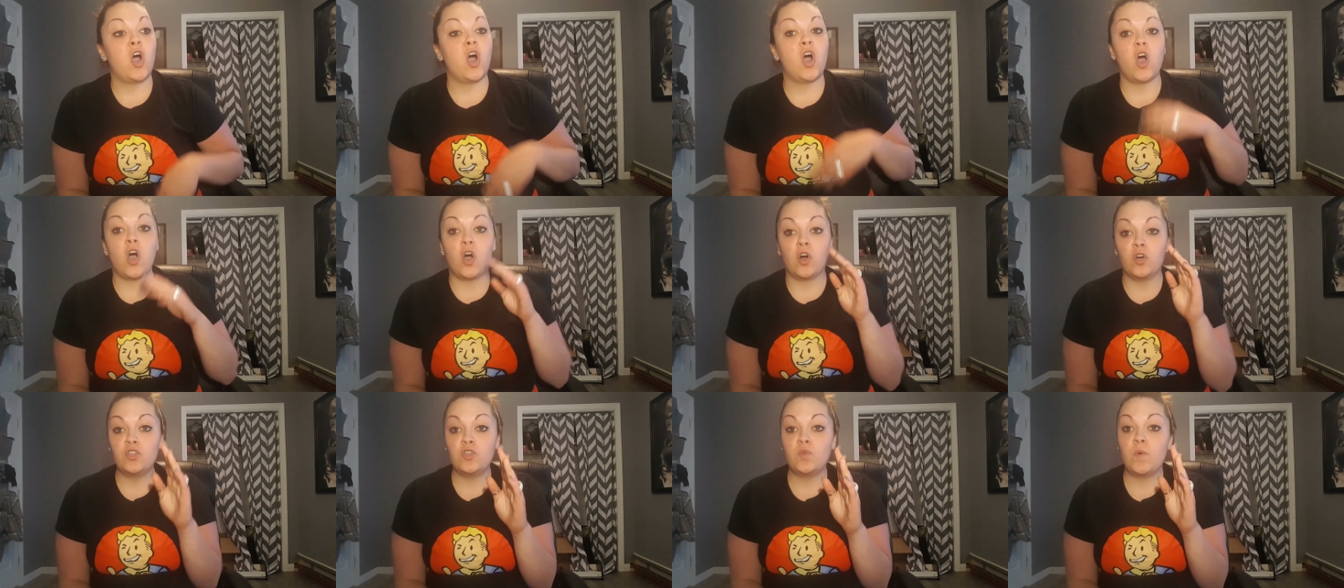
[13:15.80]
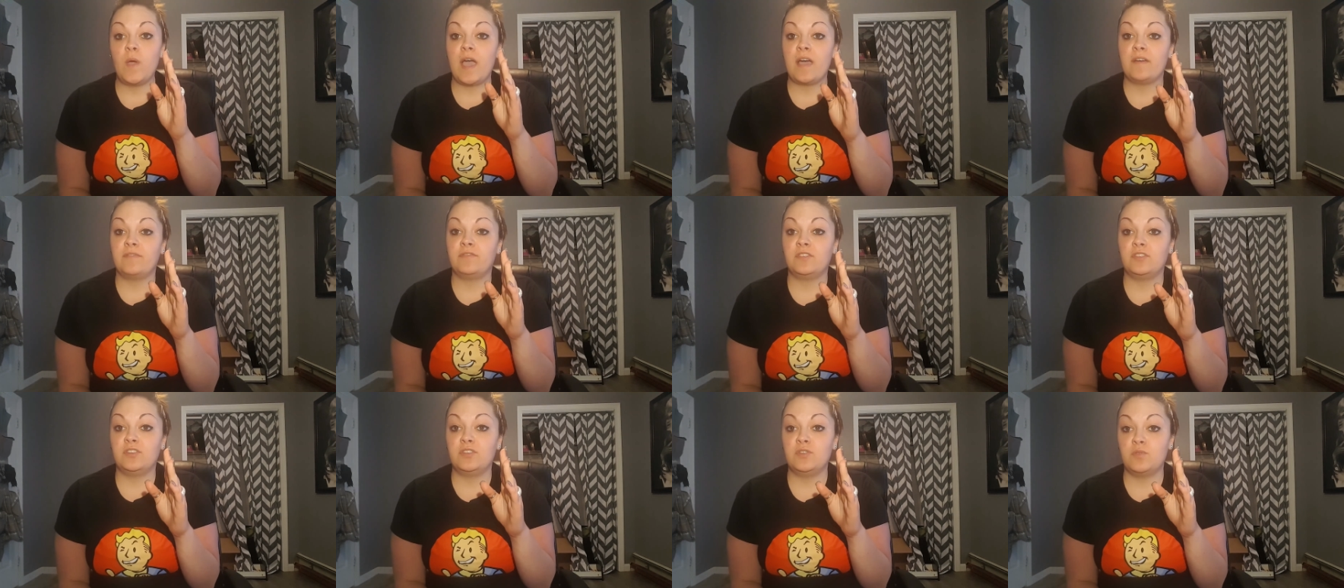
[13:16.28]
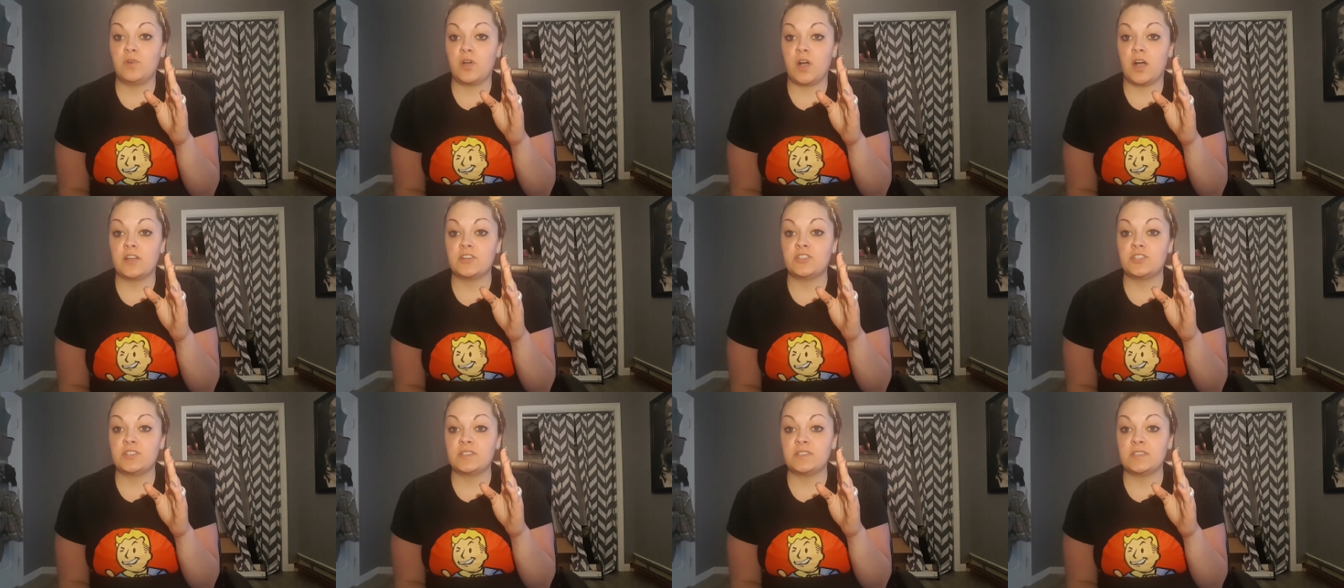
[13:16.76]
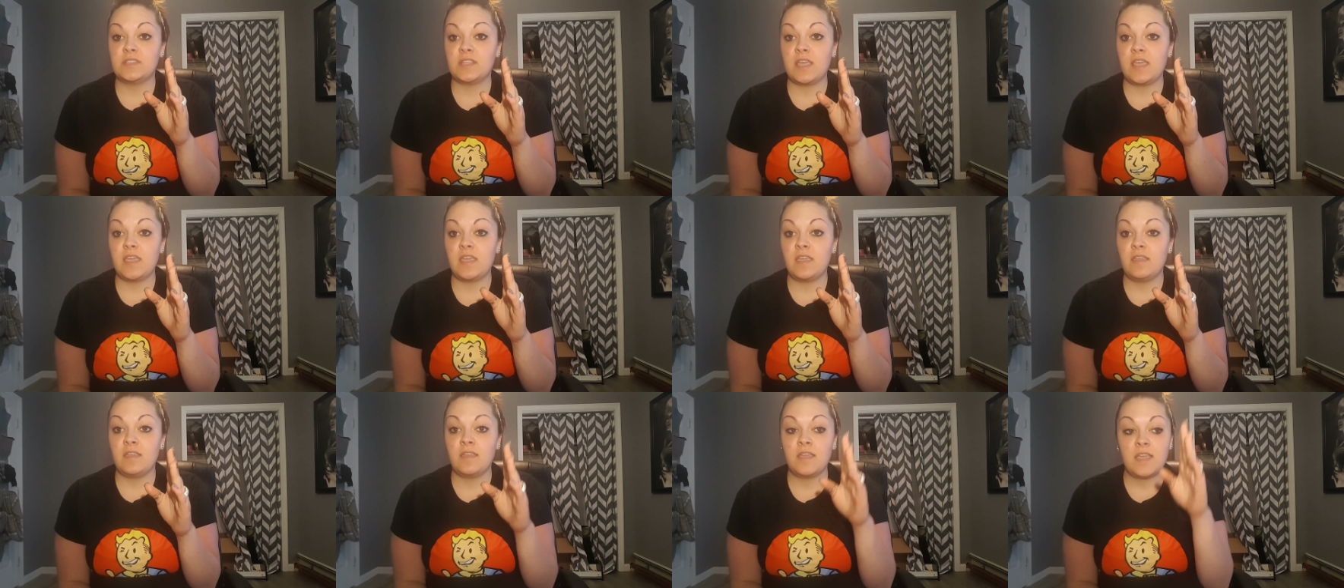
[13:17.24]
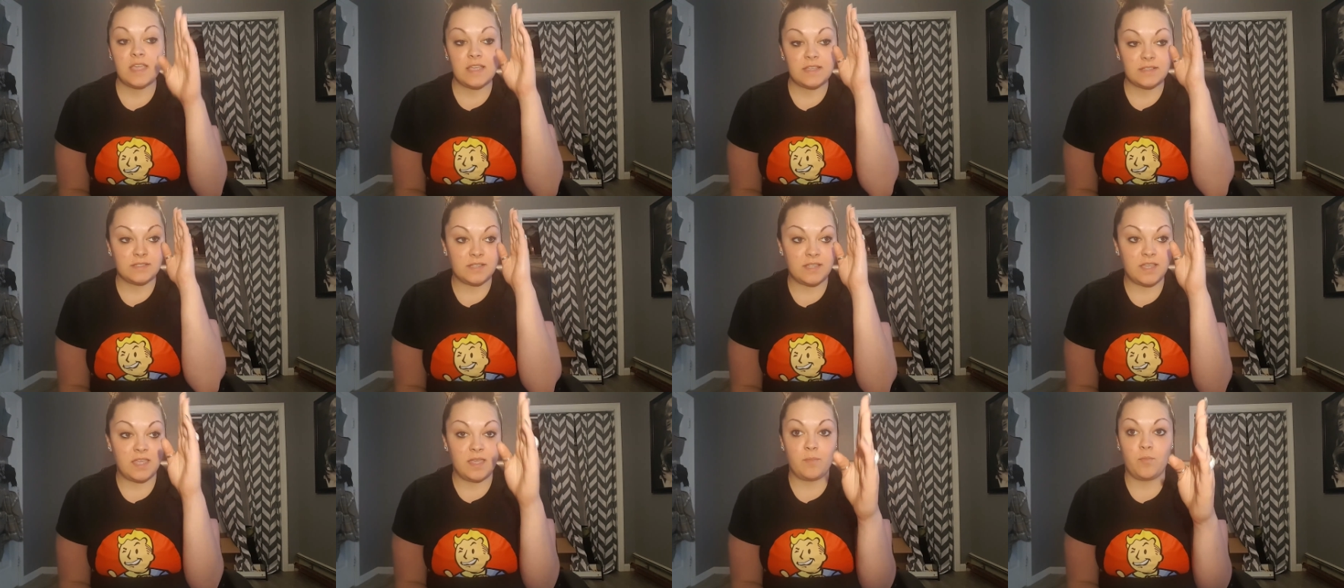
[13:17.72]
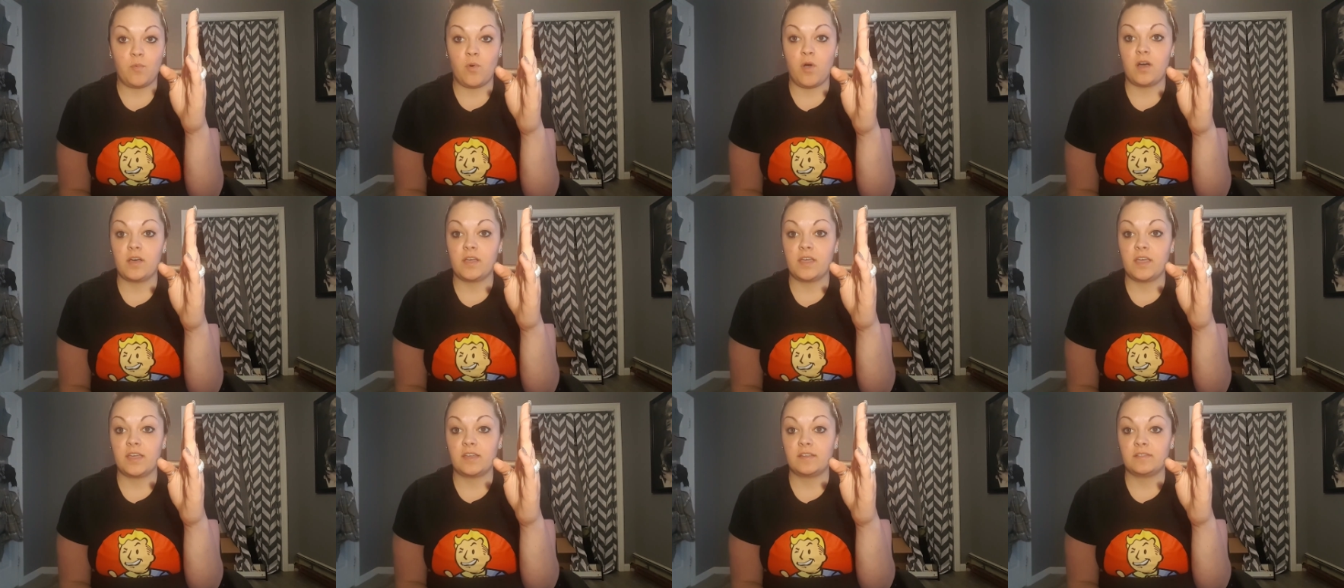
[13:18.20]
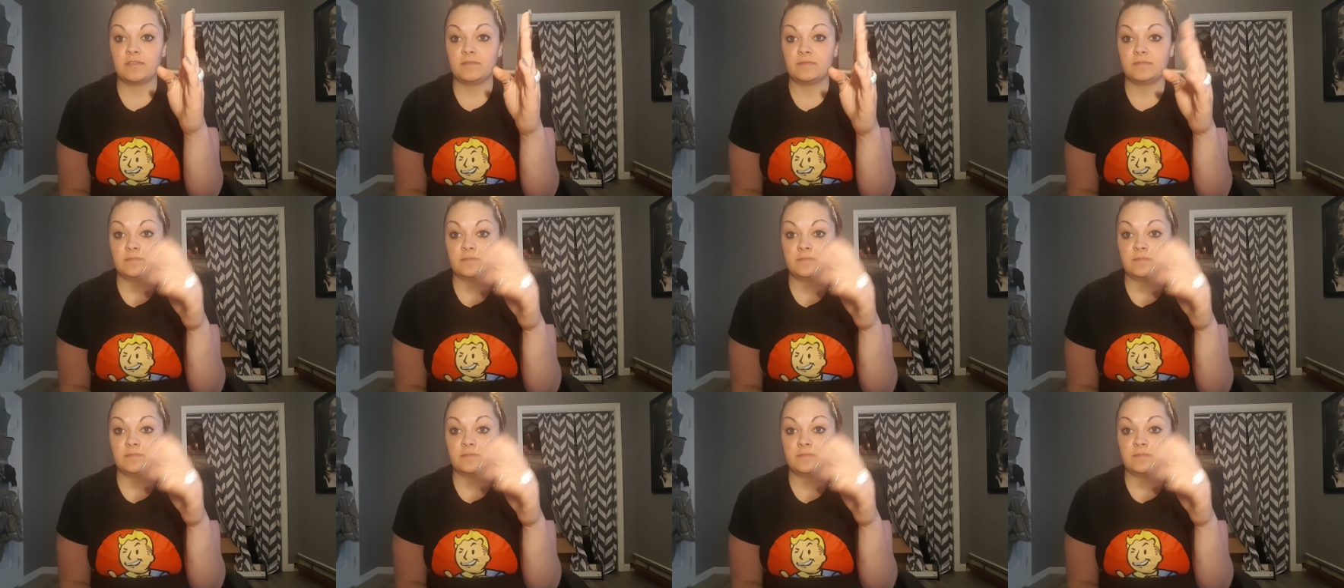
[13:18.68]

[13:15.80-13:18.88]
All you have to do consciously is keep walking.